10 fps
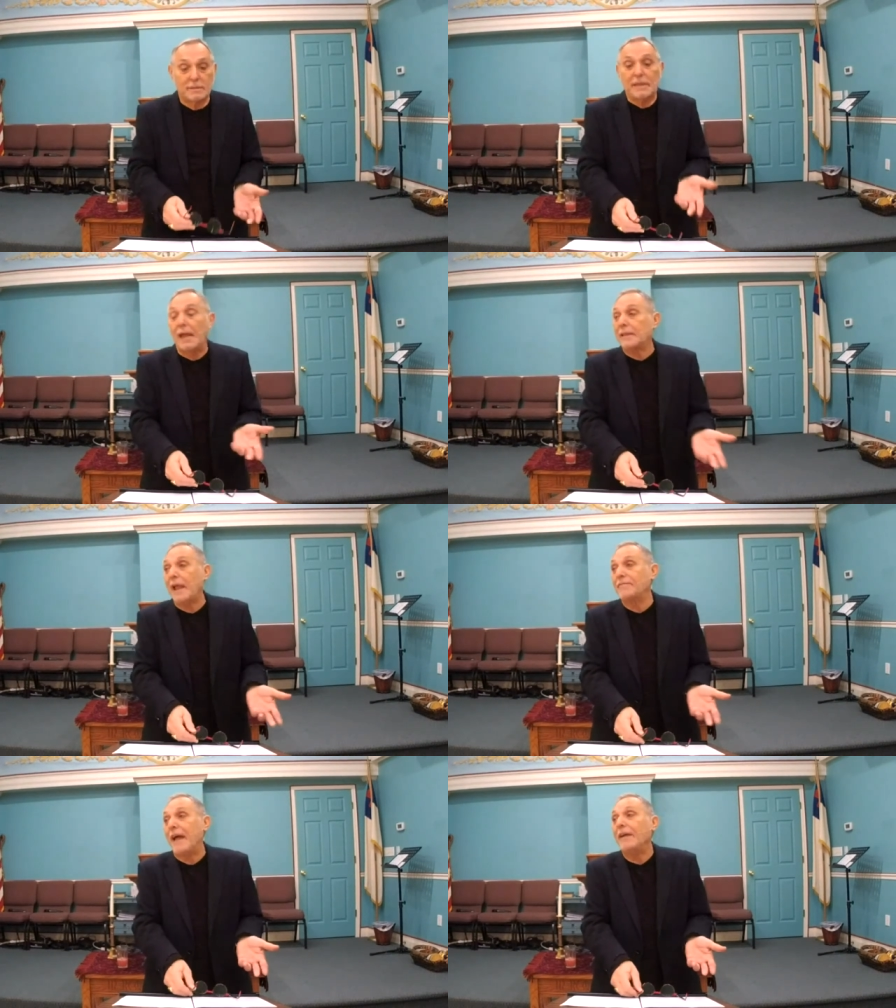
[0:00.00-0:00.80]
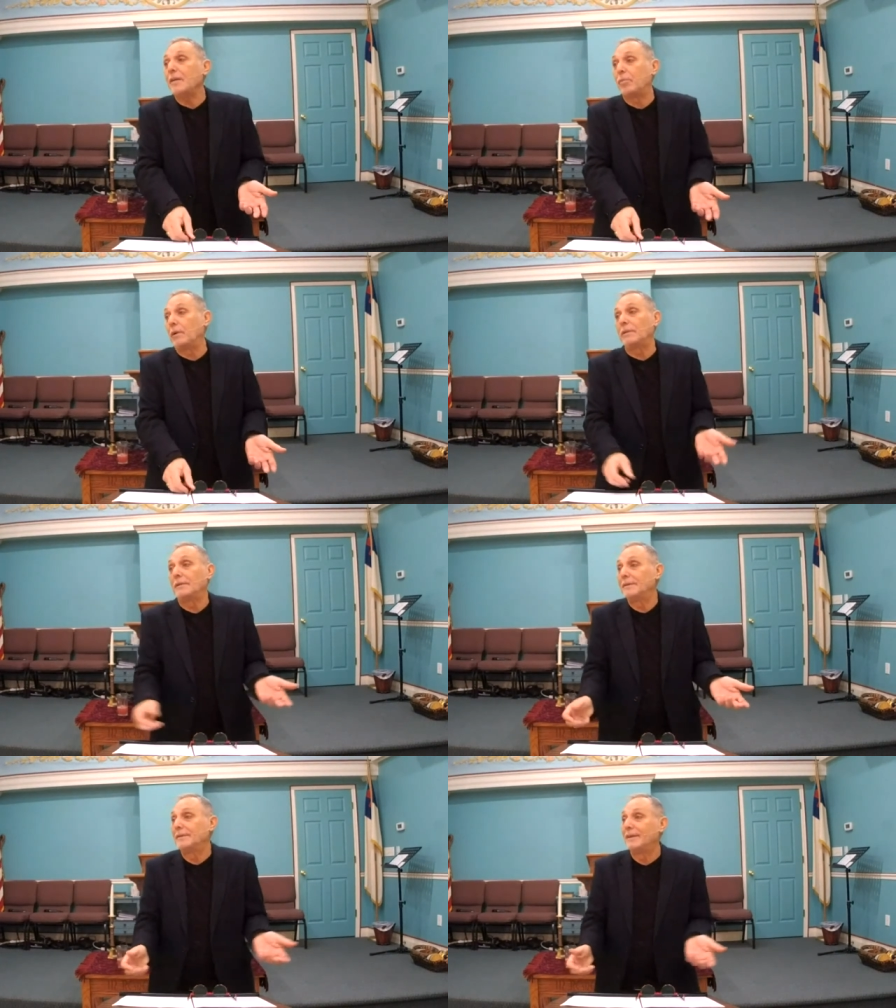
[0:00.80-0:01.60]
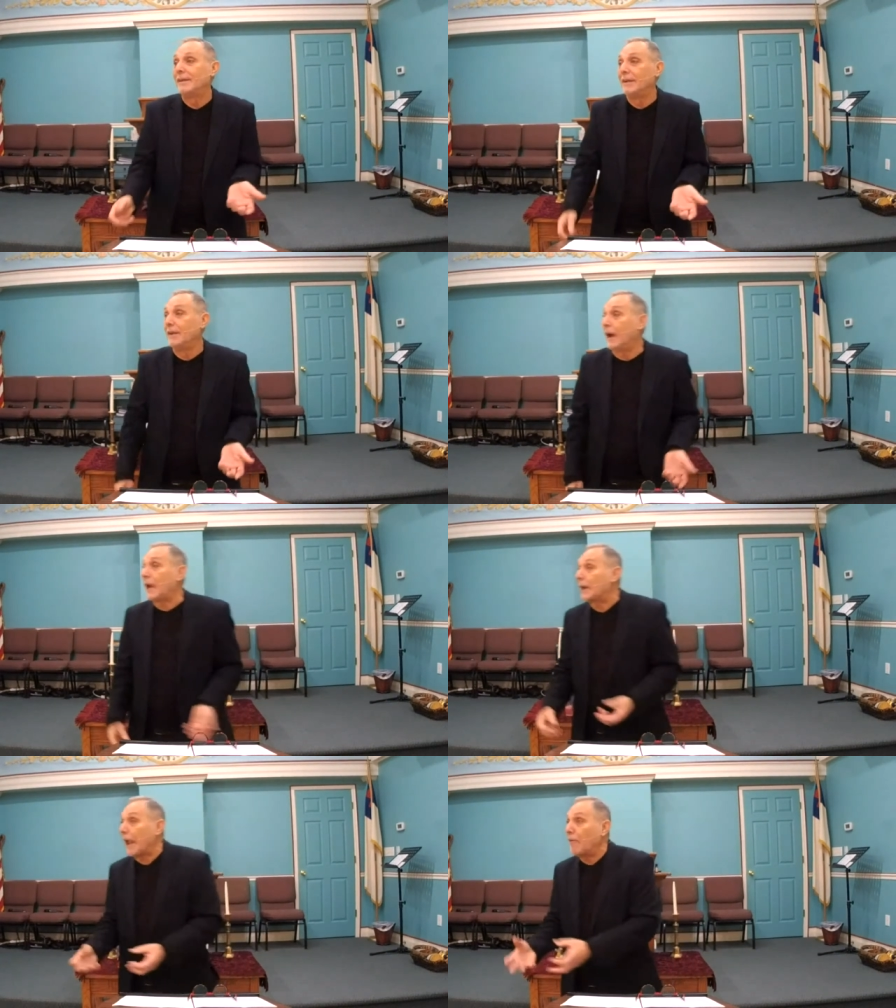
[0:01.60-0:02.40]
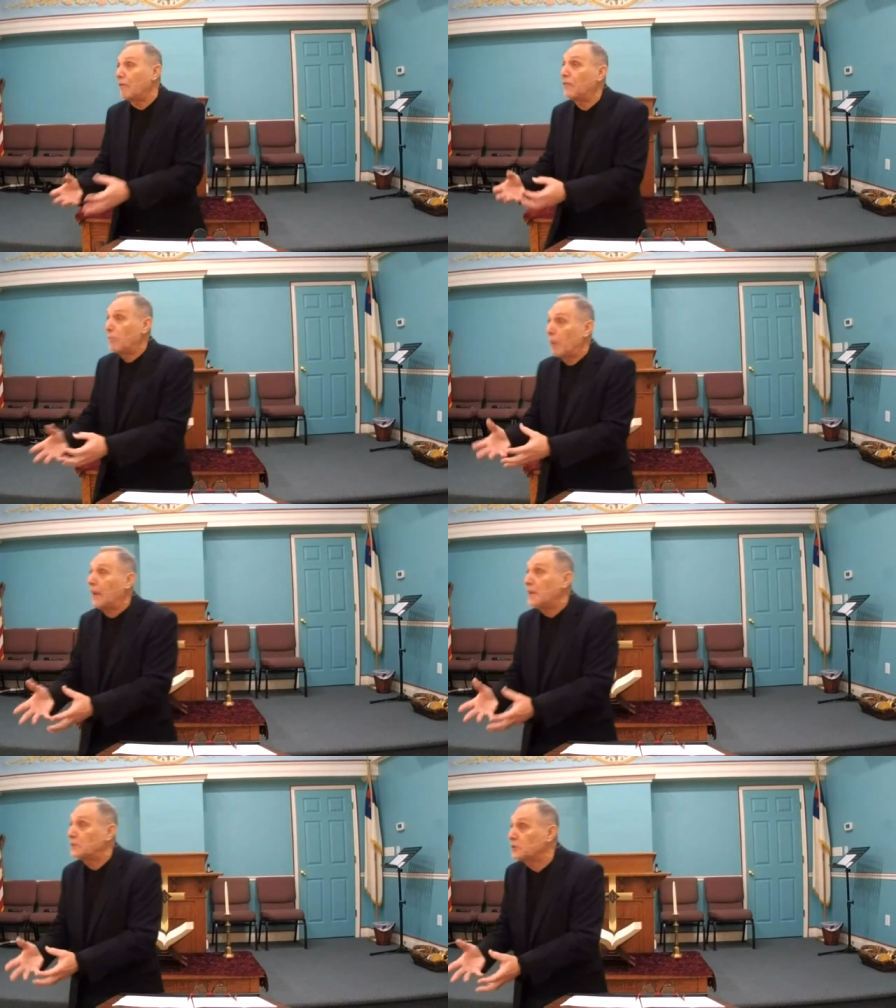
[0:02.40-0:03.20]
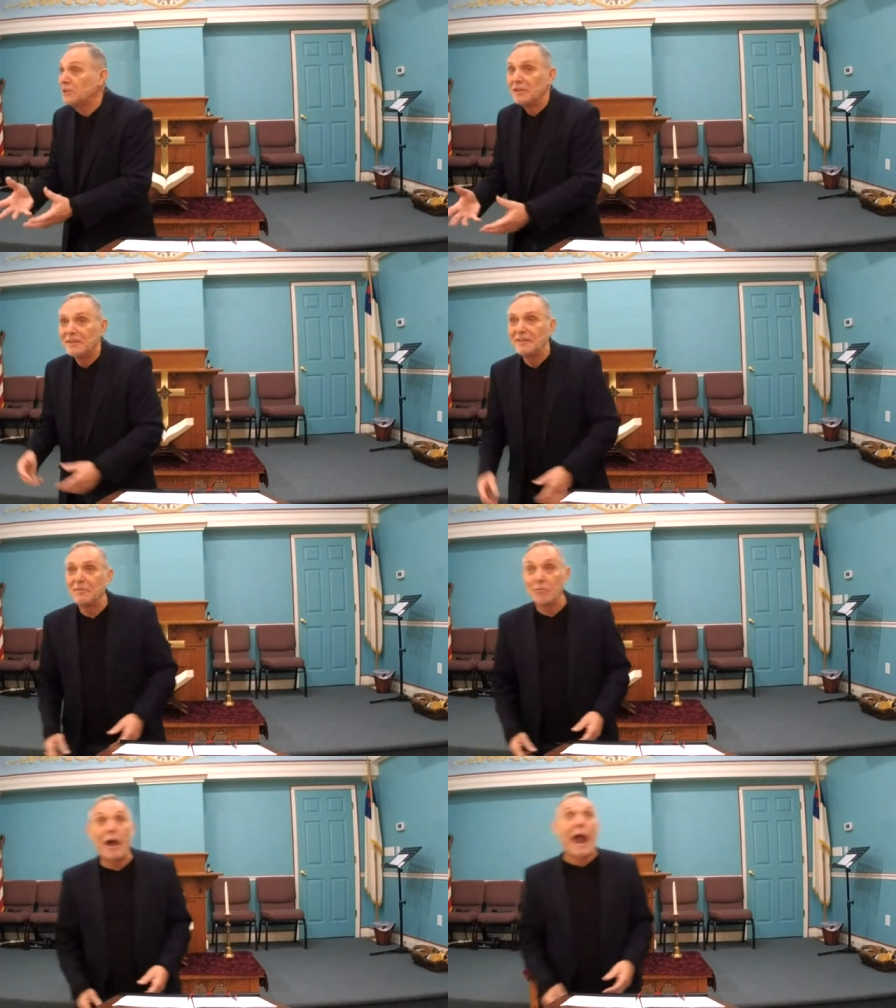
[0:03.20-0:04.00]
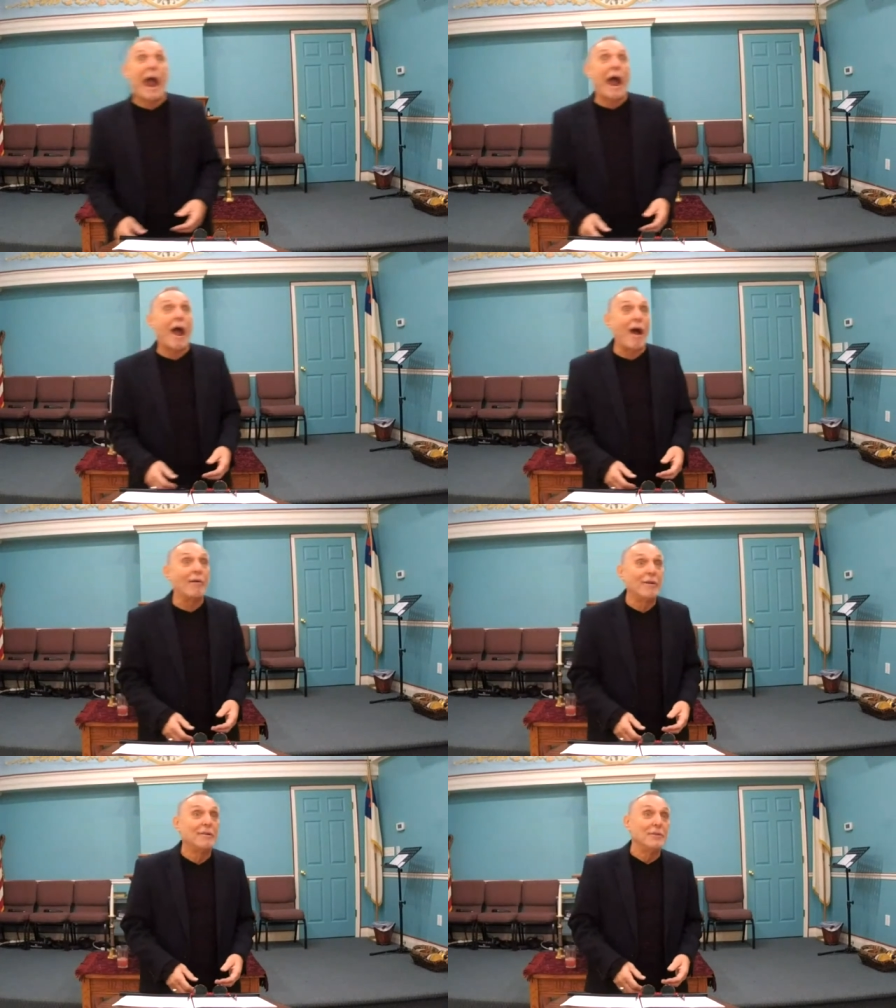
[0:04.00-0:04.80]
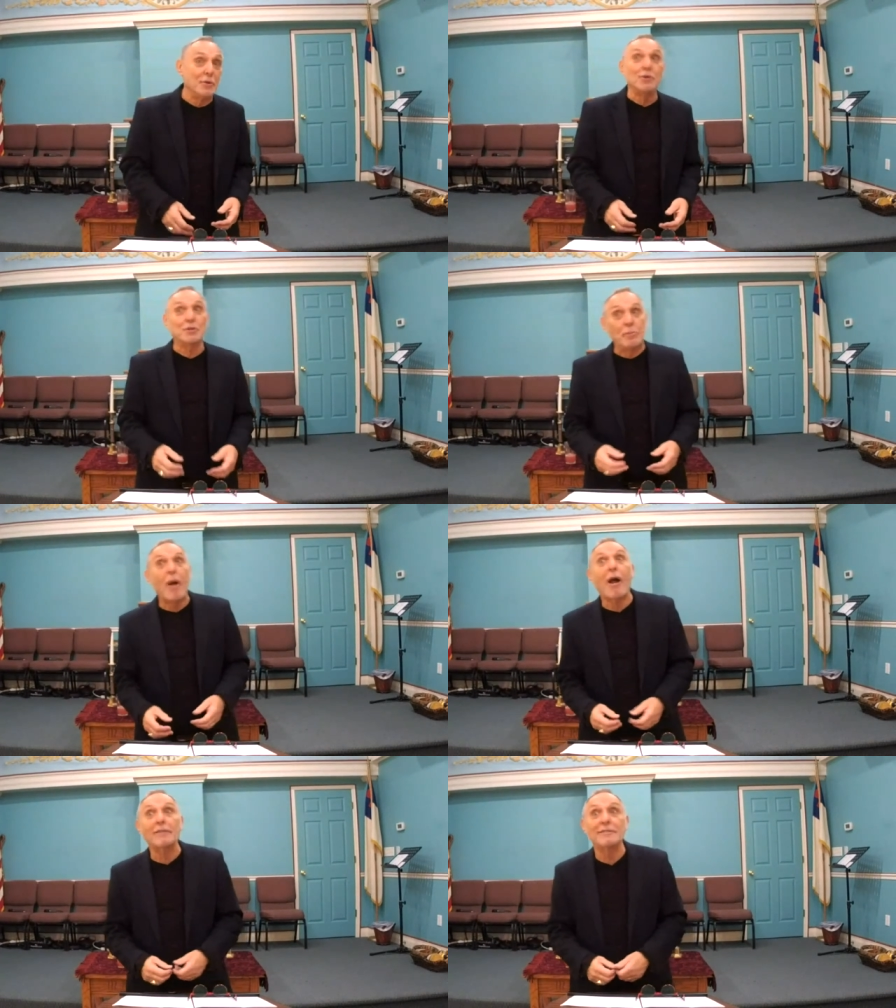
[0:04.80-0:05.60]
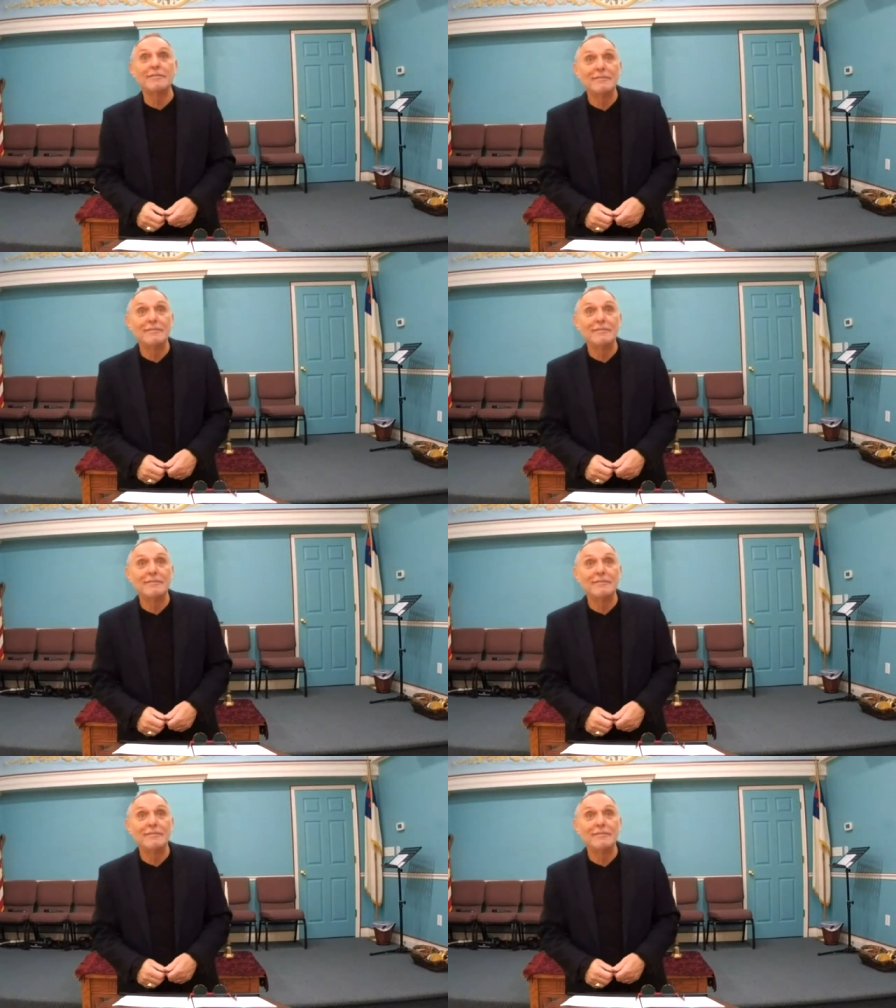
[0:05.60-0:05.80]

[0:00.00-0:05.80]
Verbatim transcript: It's not that valuable. counterfeit pennies. Wow, you're smart.